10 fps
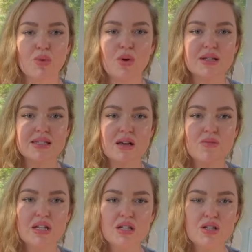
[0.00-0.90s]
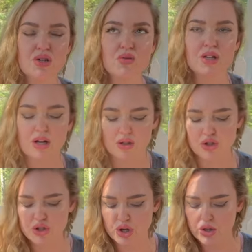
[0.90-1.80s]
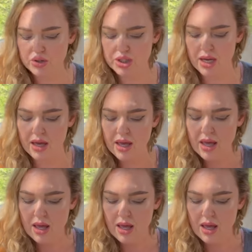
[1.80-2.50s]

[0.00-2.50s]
or it's something to do with nostalgia.